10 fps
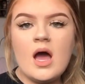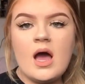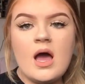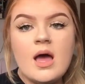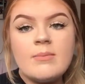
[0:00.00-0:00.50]

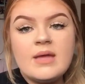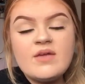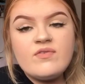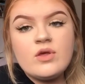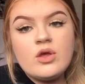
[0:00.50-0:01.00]

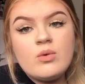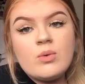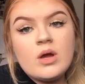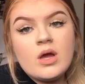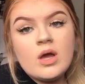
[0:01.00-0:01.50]
If you
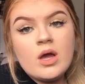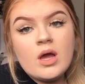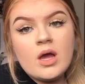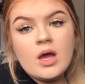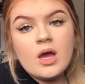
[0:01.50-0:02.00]

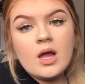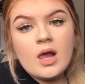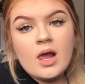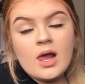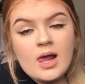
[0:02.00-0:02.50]

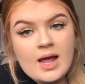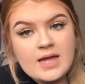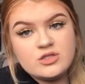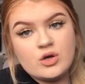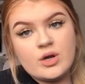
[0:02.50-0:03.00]

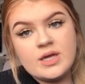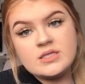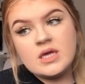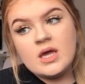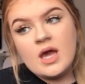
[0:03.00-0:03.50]
enjoyed,
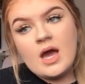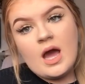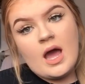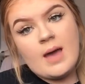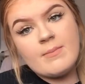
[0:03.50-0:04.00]

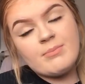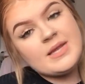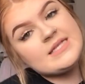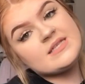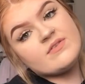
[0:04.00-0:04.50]

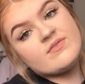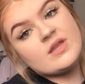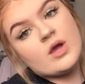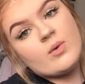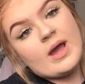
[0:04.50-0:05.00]
please give this
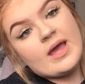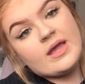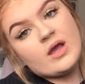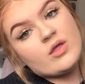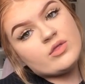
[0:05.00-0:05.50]
video
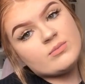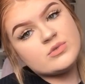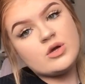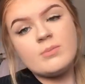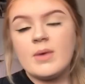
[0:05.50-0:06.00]
a thumbs
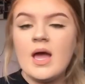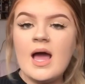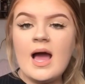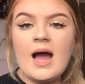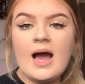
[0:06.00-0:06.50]
up,
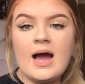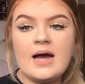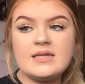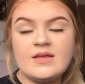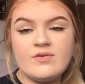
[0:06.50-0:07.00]

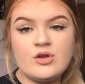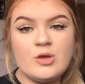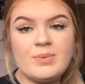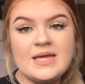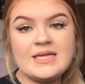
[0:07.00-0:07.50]
and if you're new,
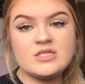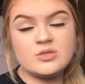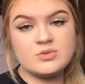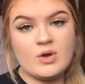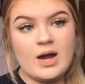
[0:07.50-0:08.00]
please
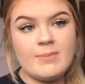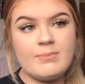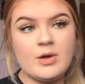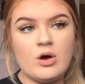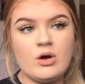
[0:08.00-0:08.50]
subscribe
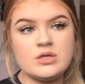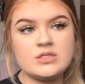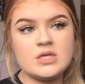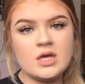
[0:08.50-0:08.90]
because